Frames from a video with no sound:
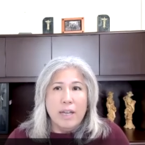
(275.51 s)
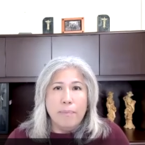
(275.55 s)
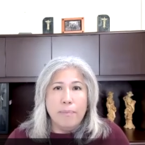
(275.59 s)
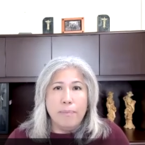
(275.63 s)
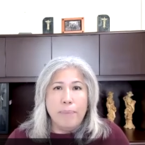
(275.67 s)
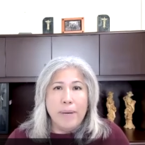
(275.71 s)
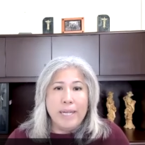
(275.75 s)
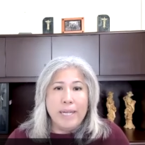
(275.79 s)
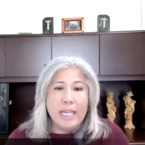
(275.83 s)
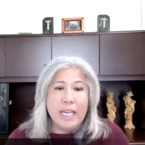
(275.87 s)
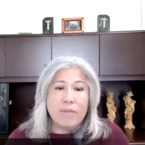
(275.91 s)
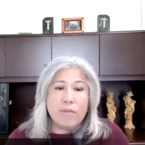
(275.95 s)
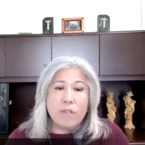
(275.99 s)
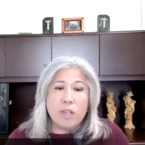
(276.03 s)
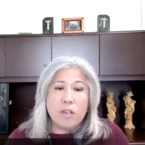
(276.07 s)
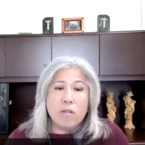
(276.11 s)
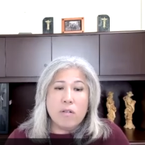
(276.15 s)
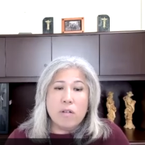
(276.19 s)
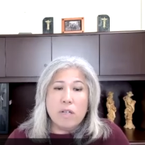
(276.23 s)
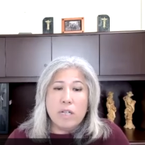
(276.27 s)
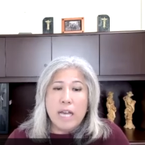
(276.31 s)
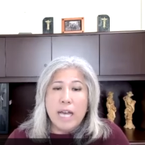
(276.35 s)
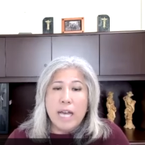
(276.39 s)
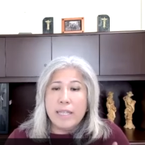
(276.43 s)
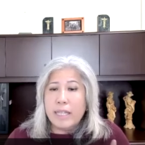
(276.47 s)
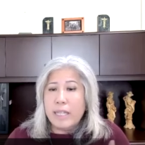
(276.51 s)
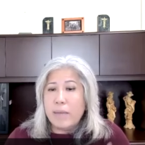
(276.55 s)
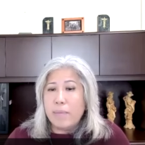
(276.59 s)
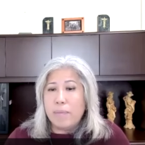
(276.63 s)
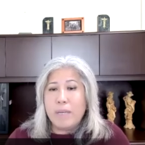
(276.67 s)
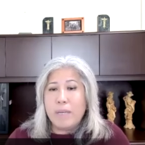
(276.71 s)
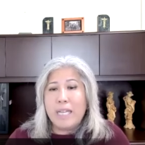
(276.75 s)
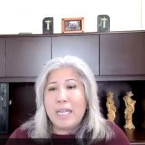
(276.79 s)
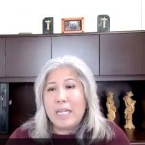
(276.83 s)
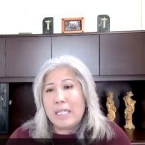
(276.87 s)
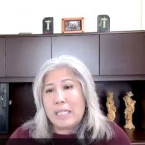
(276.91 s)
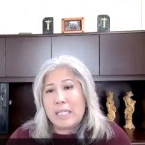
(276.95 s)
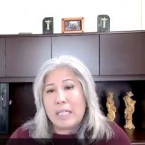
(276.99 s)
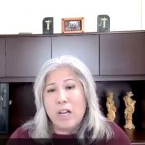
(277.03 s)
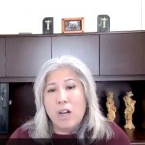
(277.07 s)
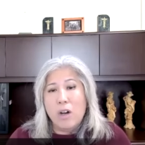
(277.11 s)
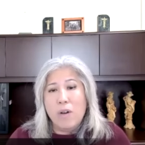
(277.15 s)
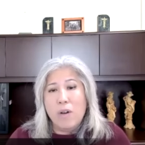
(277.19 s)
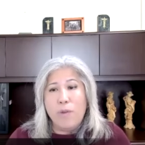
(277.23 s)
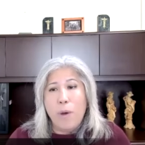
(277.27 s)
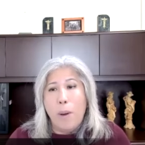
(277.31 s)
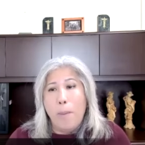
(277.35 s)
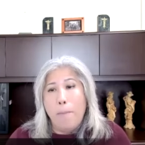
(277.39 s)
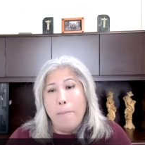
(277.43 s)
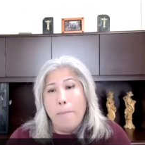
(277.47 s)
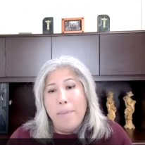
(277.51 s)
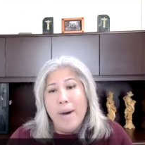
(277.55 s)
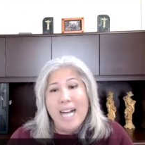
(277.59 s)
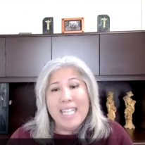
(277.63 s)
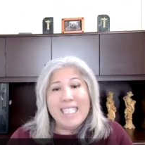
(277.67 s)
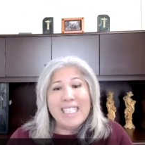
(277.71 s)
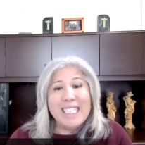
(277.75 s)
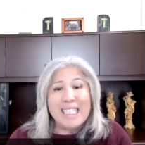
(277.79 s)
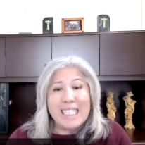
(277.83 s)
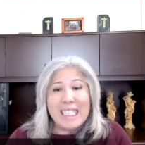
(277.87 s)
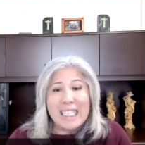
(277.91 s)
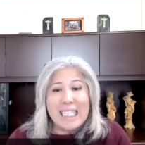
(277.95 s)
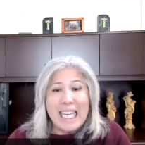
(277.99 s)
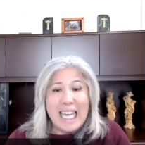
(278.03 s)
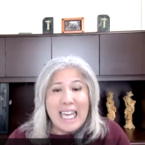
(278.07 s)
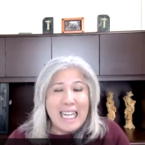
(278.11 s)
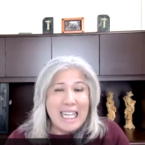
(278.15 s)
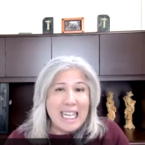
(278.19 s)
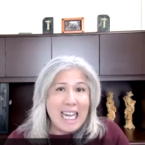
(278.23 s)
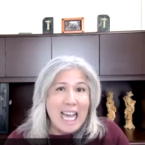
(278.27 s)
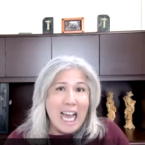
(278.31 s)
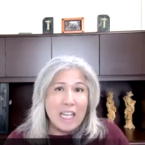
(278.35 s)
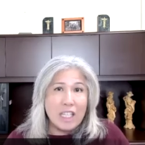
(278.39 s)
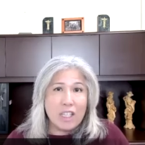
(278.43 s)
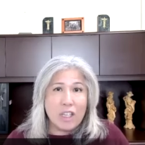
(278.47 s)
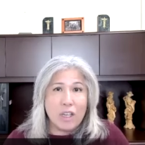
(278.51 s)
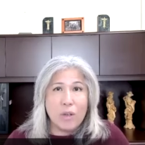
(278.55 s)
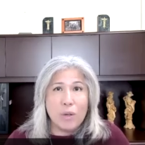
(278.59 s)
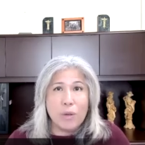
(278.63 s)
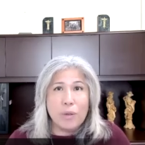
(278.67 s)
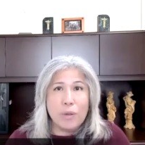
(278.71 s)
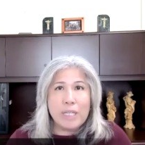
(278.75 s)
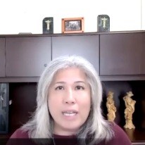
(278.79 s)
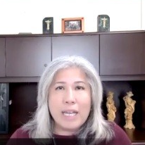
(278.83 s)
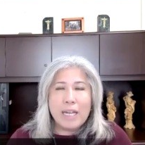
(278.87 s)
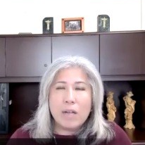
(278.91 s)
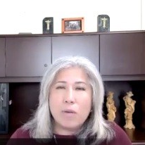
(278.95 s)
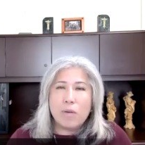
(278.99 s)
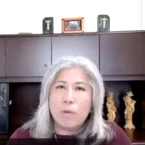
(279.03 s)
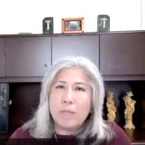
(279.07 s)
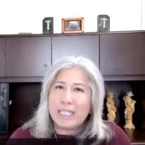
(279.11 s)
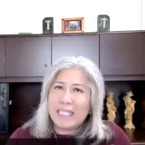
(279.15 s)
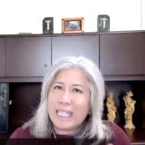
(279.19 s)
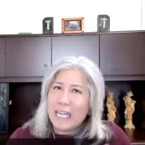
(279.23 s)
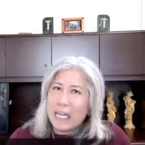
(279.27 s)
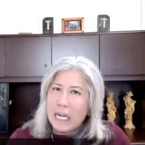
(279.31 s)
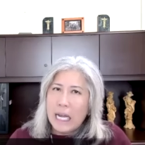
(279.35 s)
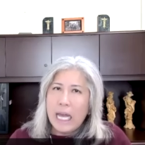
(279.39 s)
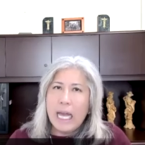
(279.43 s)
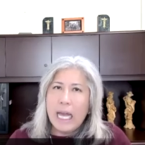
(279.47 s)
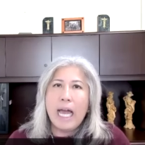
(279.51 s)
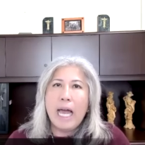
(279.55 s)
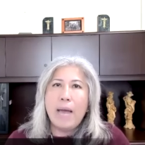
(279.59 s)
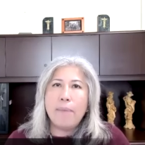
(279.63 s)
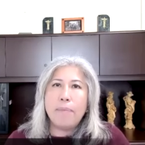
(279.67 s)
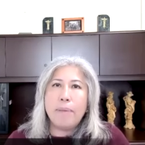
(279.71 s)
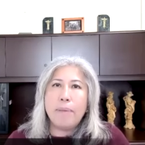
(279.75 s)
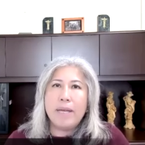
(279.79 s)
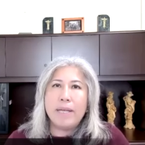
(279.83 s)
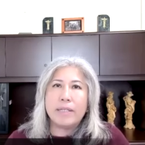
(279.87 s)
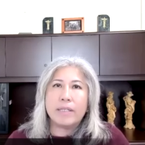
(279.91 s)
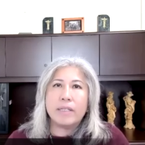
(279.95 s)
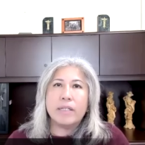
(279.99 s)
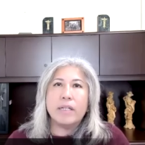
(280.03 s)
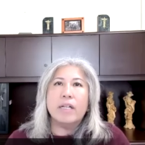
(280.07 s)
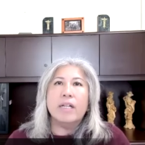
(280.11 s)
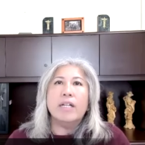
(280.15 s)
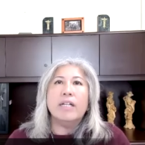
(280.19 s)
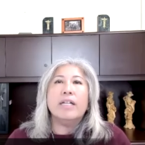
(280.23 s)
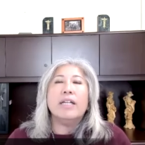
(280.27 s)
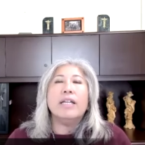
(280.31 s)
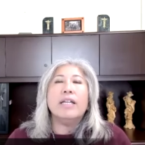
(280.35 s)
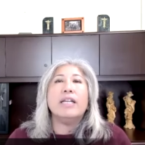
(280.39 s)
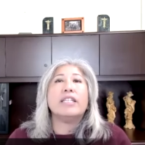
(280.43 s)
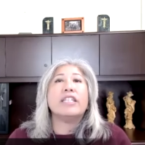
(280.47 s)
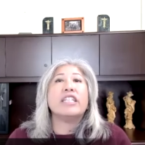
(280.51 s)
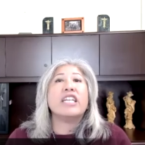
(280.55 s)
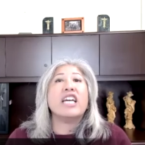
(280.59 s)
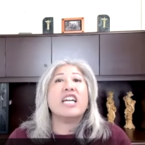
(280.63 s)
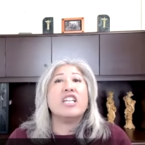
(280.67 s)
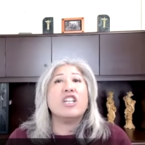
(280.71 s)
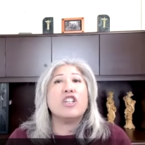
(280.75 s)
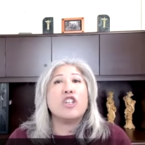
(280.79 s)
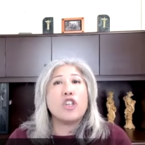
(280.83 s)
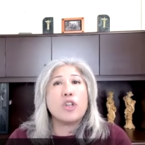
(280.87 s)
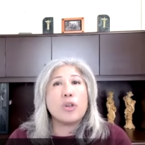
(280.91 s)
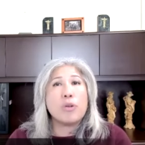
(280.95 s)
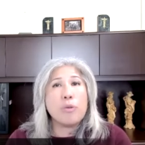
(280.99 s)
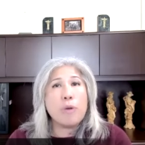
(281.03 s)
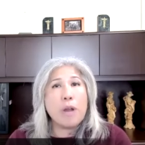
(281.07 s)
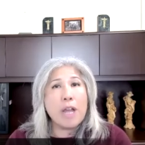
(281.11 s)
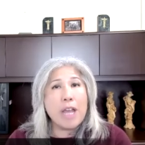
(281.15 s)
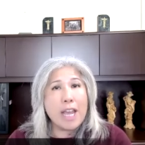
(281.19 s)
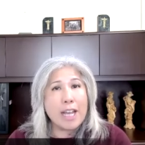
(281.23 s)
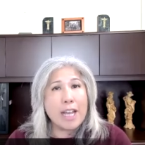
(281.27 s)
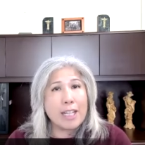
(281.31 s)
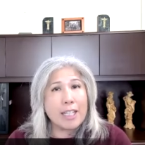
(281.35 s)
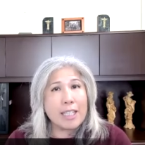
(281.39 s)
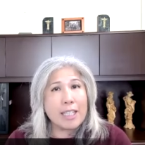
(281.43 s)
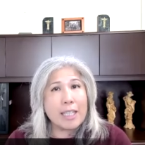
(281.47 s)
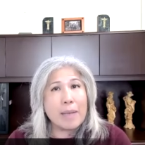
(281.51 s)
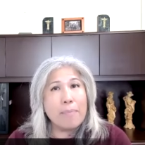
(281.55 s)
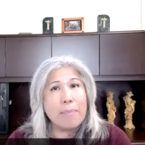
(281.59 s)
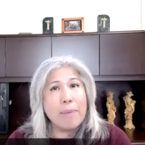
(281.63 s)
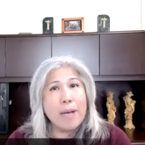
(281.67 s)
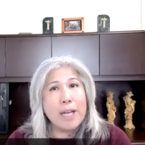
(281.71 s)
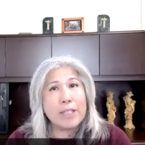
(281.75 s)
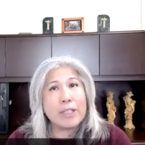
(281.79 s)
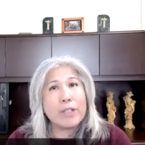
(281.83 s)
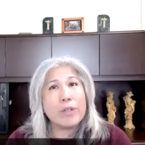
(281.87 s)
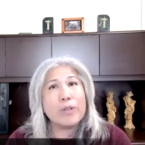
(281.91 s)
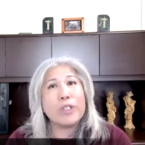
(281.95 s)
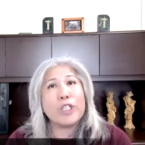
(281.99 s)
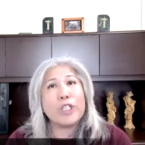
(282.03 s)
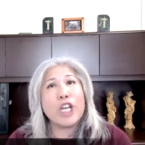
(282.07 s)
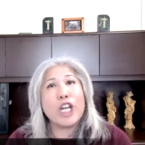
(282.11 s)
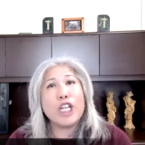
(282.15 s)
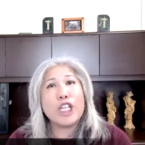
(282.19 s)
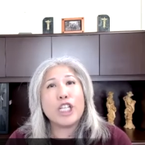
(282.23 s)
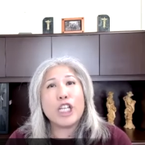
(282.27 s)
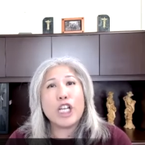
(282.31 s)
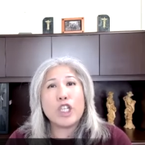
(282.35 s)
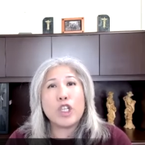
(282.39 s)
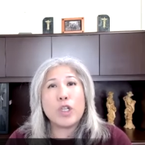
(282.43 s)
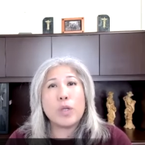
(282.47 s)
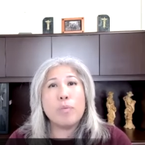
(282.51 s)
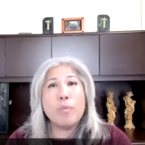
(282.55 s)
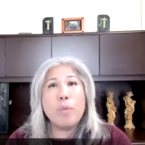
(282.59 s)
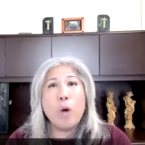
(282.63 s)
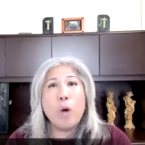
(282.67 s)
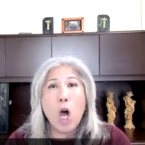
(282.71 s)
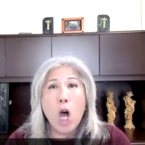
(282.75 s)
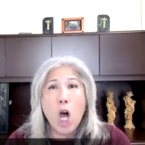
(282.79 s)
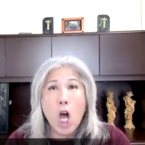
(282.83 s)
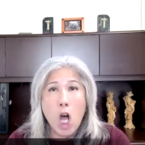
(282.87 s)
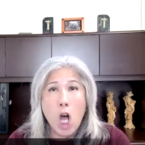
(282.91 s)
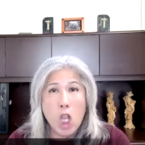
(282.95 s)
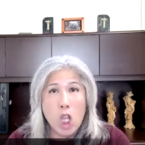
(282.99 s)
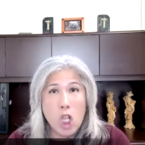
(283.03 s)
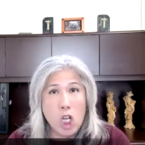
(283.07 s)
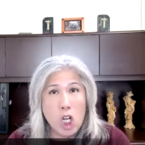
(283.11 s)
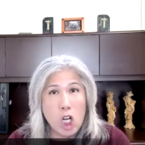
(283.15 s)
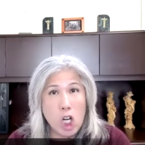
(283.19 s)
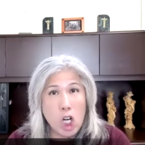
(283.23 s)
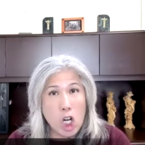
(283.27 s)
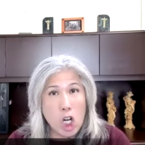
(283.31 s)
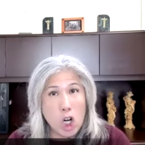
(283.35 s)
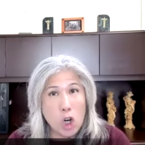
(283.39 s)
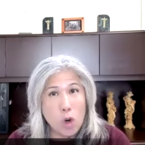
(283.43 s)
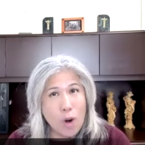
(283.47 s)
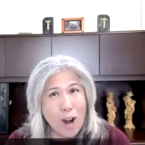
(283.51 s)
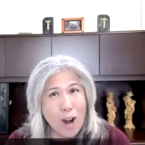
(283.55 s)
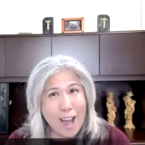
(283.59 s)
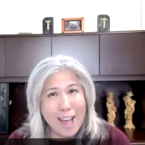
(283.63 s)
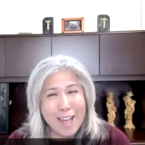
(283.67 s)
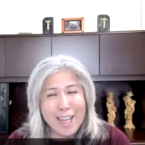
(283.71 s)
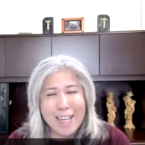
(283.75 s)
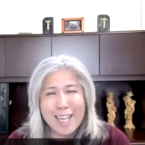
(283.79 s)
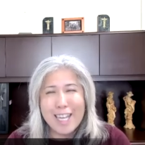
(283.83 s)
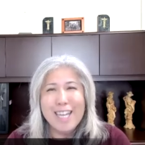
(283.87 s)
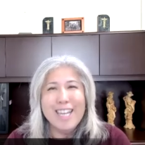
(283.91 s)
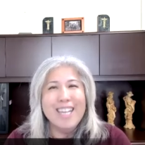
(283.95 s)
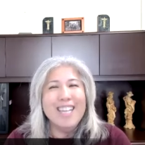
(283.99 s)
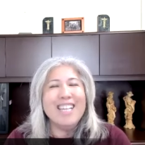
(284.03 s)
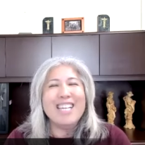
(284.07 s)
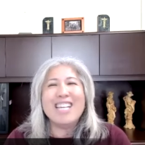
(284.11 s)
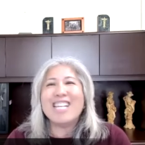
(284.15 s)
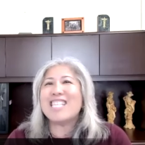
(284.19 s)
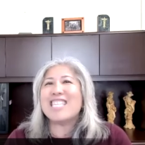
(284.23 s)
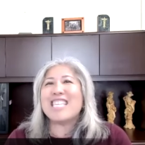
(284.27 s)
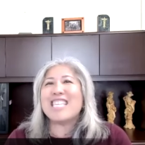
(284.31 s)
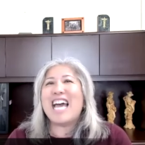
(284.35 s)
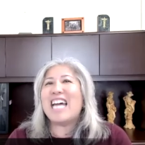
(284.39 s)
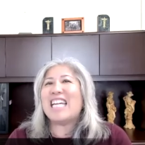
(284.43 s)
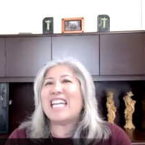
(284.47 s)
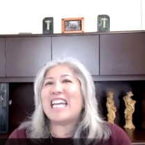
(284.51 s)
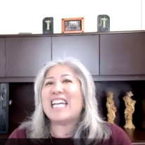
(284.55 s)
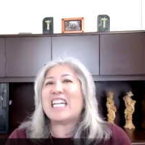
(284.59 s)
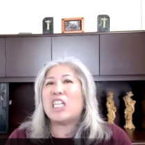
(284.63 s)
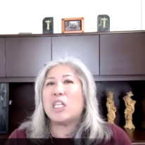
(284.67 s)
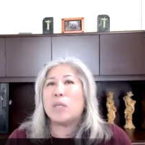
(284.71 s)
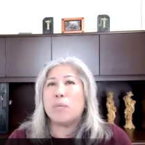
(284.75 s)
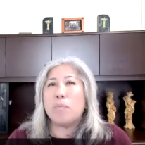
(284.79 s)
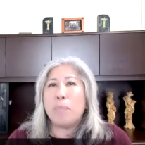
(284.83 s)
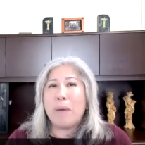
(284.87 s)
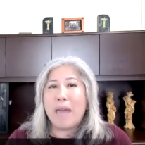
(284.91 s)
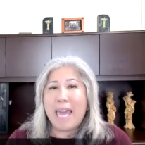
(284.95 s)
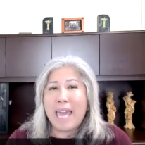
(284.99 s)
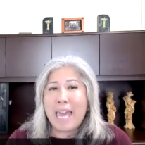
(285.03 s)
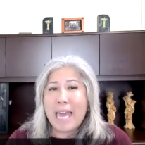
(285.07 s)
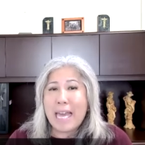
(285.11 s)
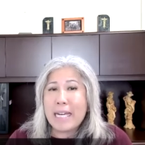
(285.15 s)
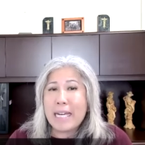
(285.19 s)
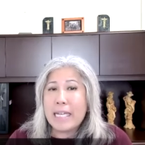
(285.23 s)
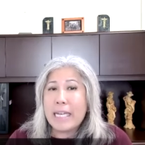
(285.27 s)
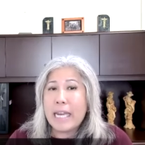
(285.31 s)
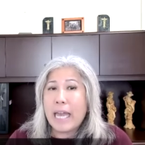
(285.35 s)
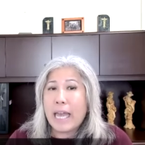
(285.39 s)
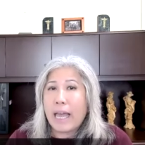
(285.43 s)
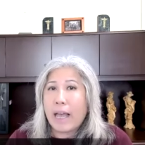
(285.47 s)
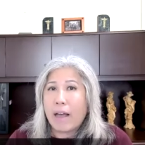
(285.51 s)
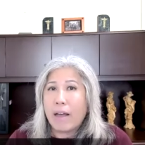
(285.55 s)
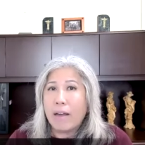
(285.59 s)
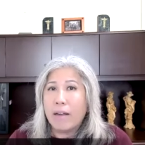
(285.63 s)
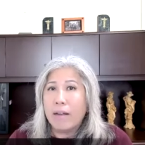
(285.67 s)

But if you let the penis go for months and not use it, what's gonna happen? Mm-hmm. It's gonna shrink. The muscle's gonna get smaller, right? It's yeah. not expanding.